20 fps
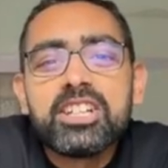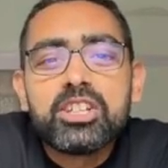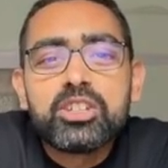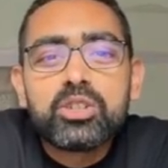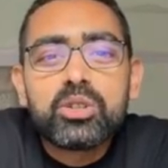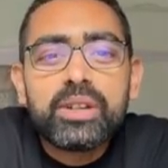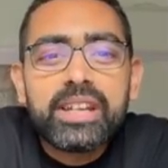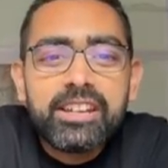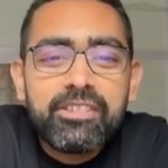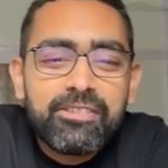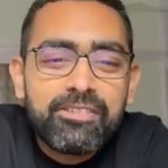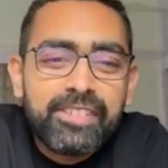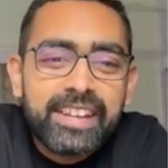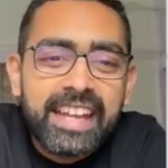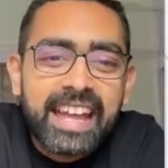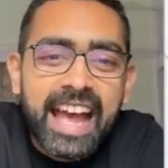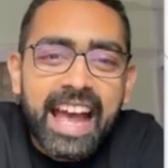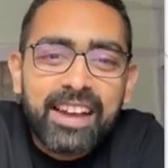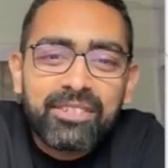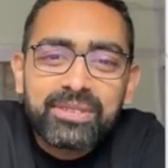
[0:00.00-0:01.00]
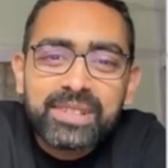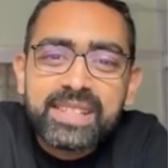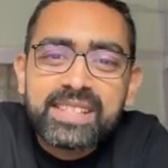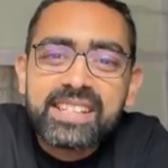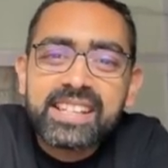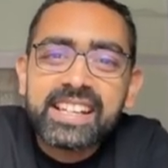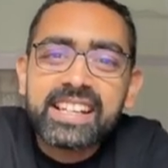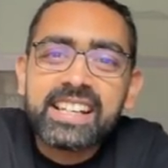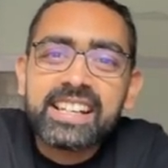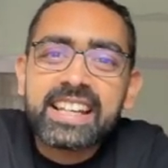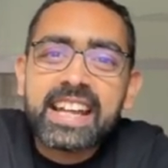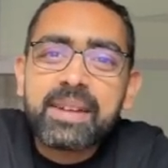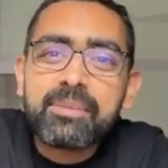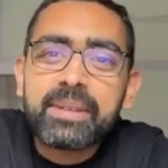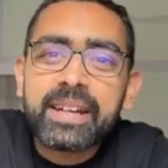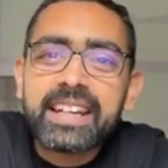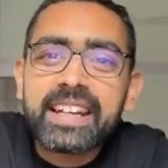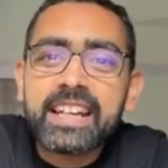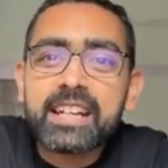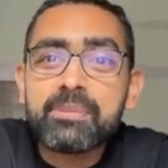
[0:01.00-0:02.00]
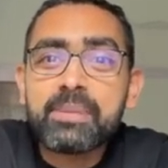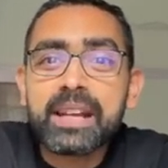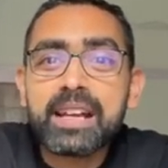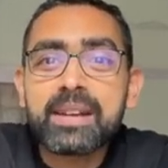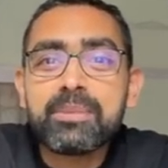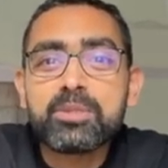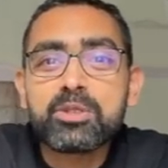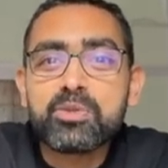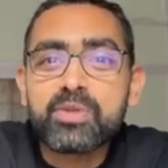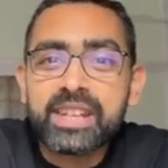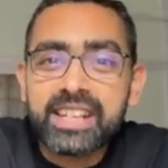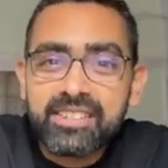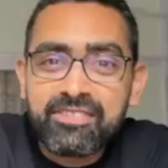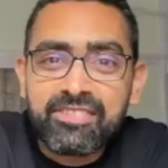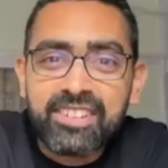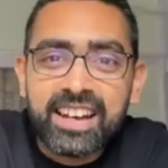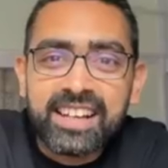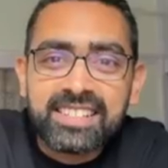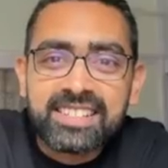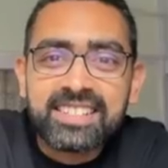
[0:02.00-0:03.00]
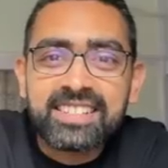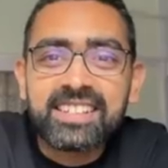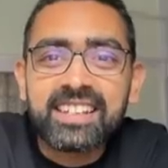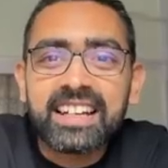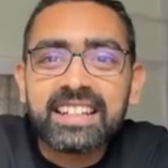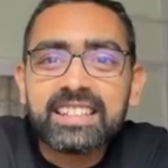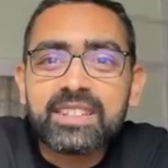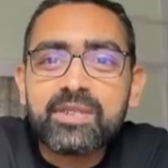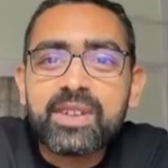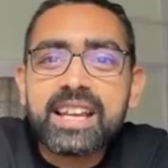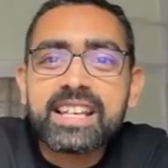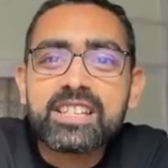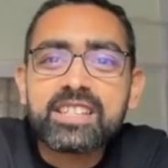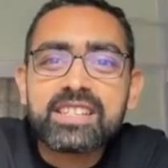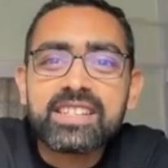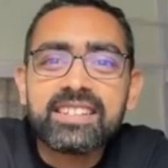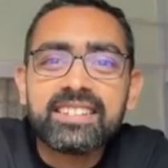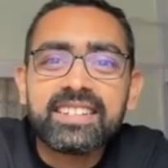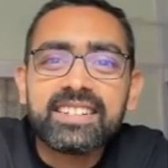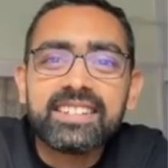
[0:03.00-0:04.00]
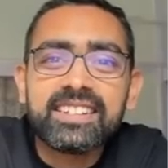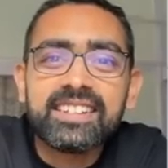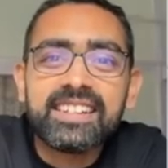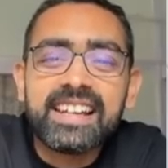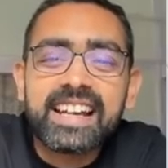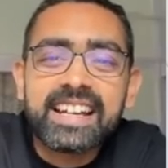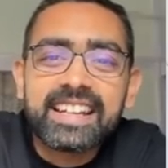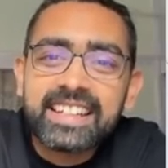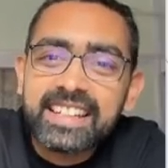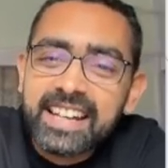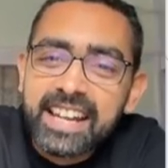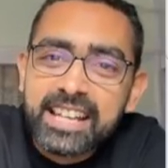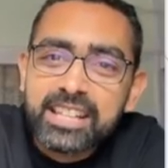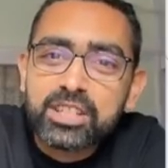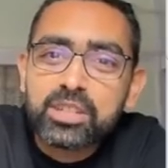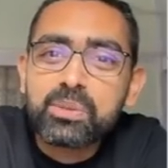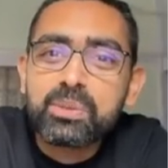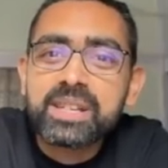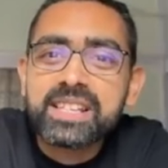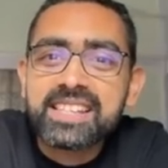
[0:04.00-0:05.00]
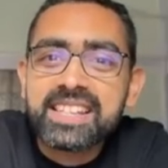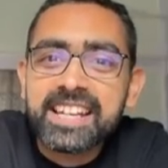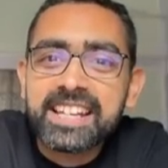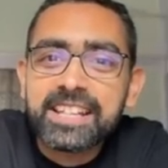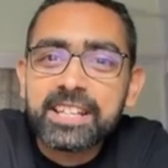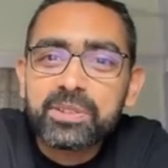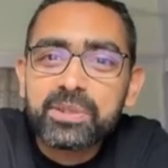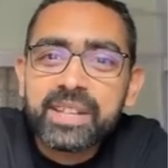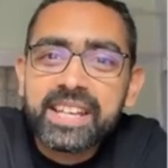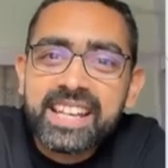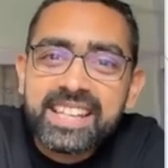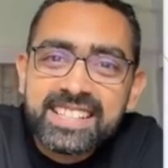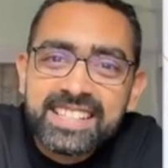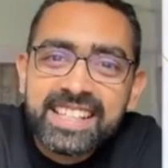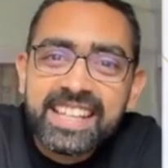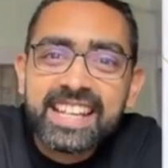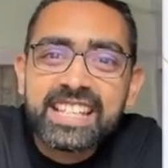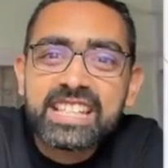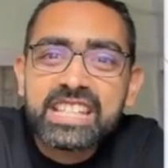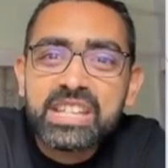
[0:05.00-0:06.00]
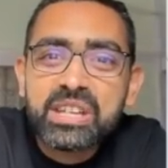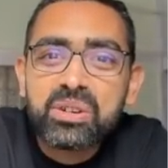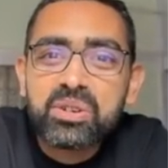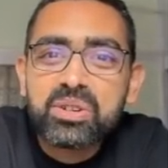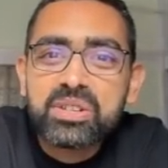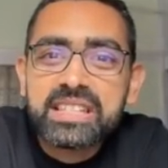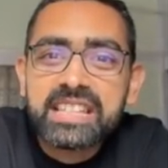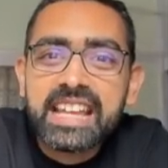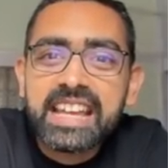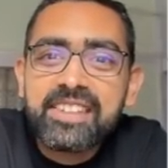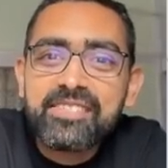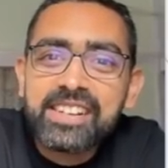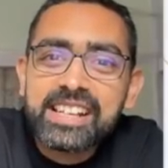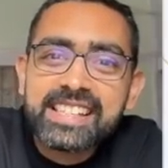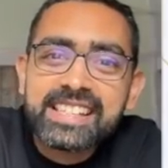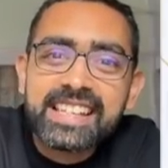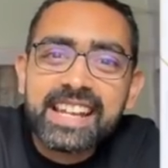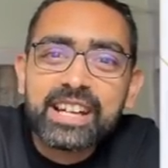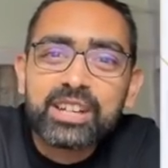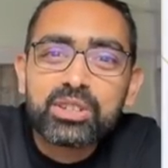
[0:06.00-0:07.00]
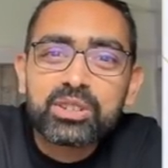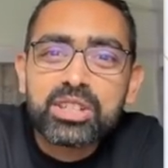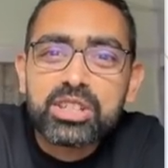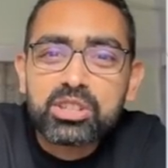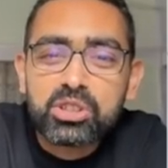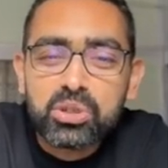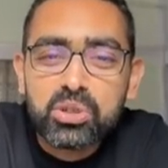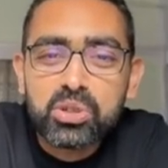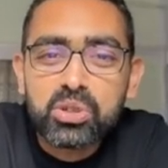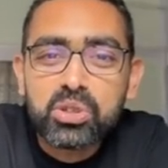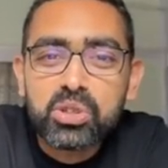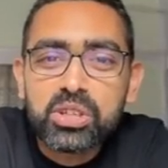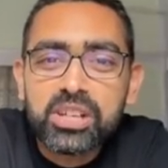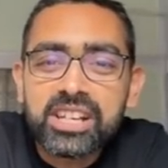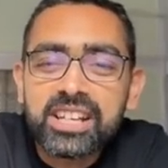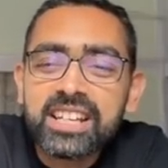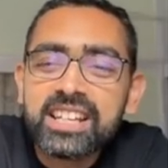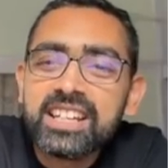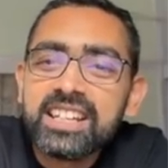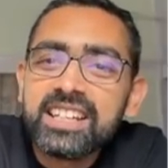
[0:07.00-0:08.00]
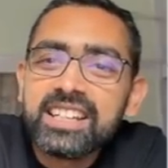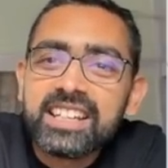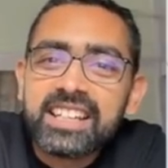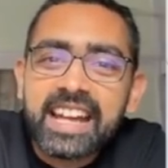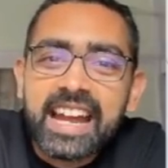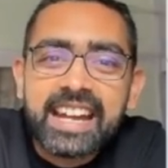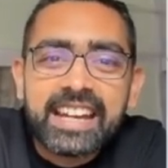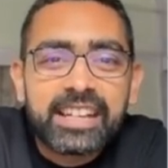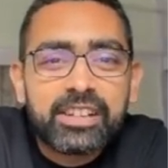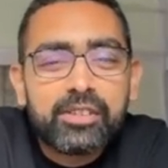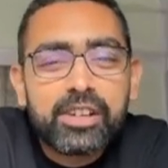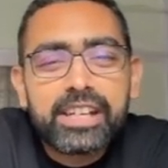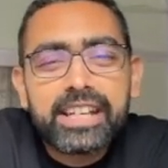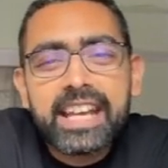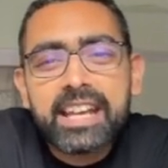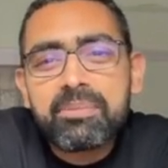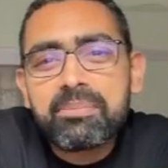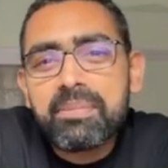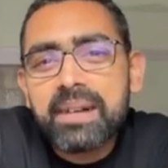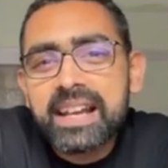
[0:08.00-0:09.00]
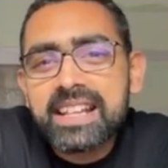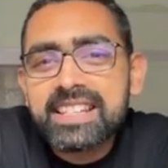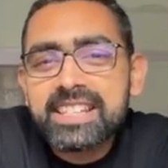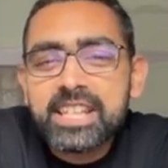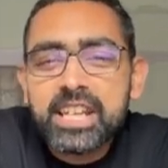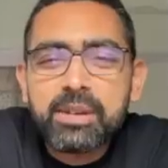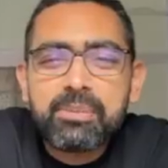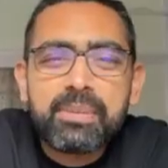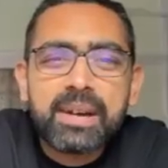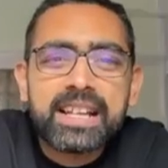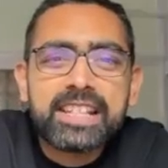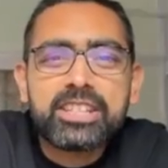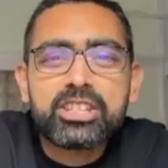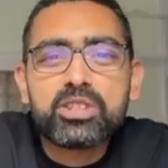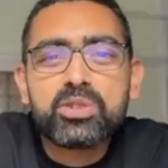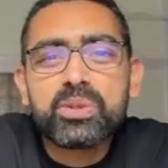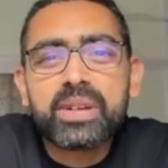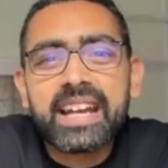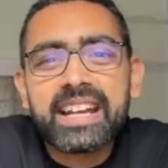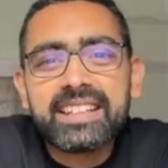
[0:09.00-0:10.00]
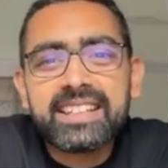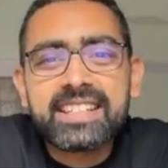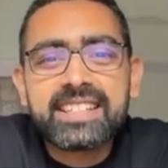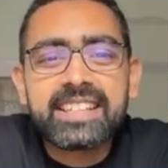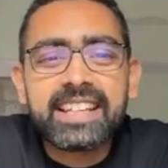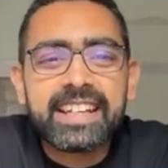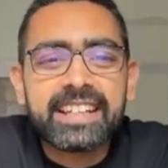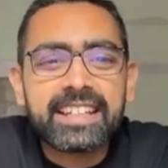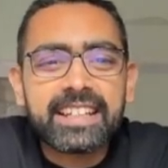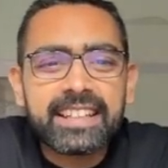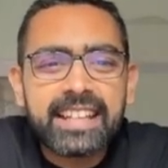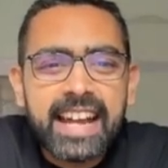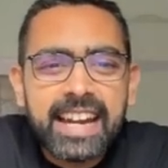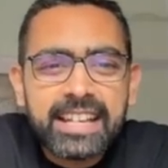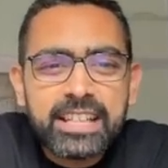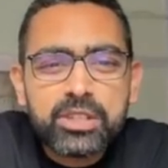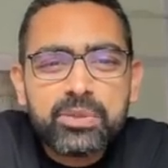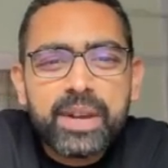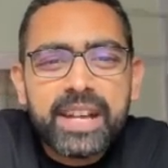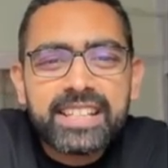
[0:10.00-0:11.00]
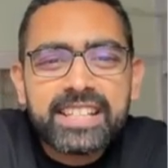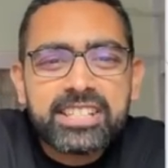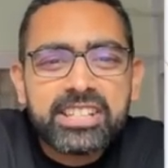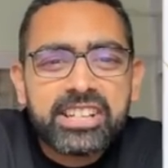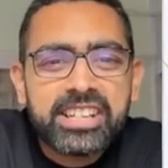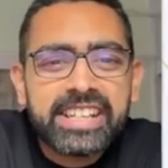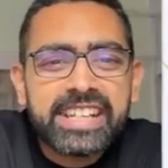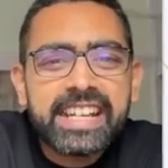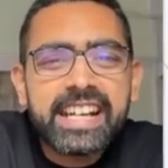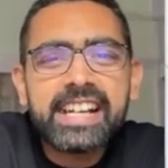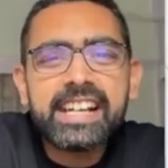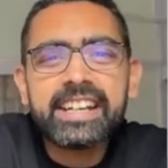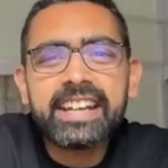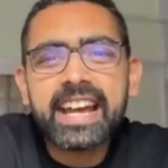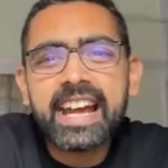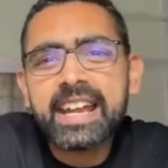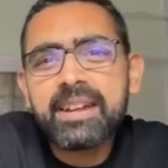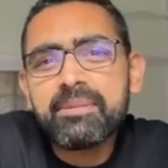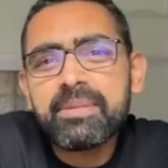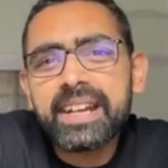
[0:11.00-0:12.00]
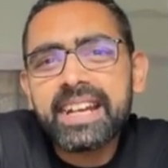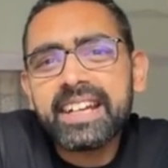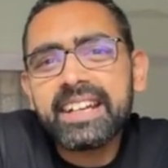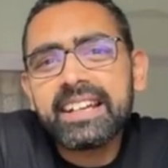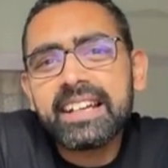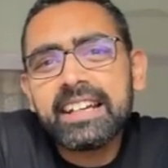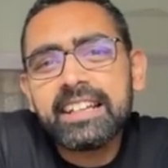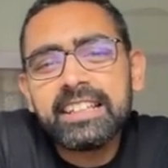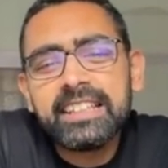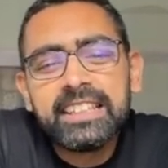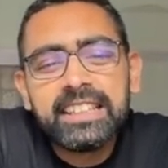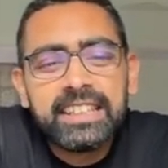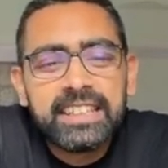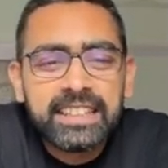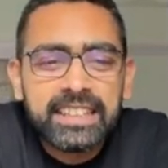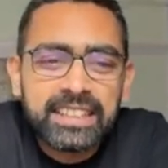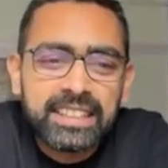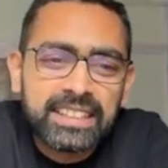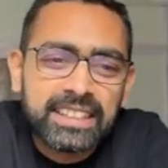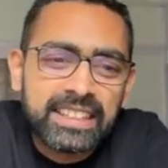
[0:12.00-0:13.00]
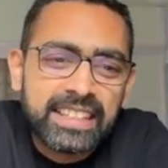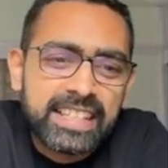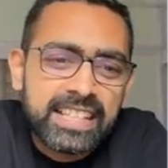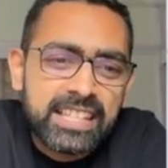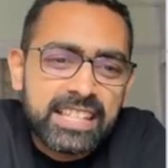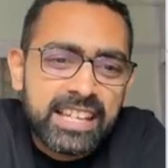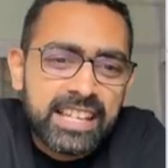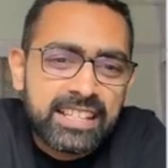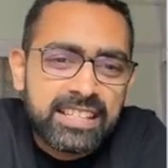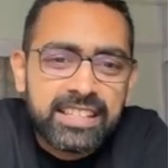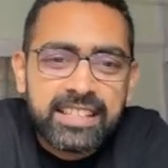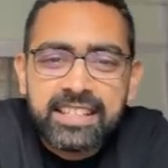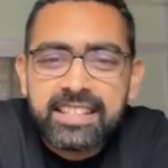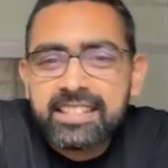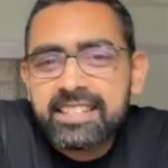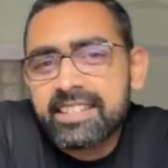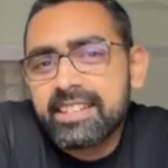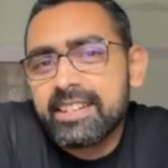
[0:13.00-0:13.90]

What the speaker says: So if we have this real-time data, it becomes very fast. Otherwise, the letter has to be sent to the SDSCOs, they will send to the school, and it will take months and months to get this data. That is why this real-time data, it's